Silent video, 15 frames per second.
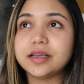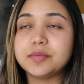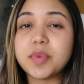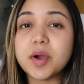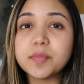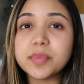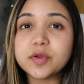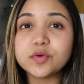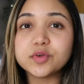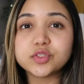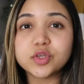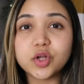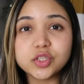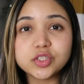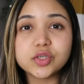pumping was
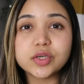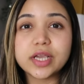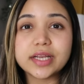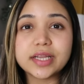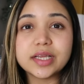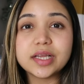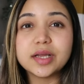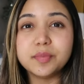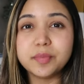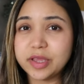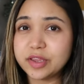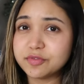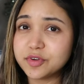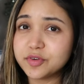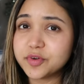also getting
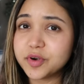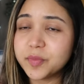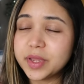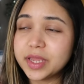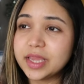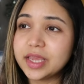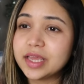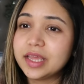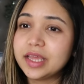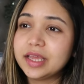painful for me,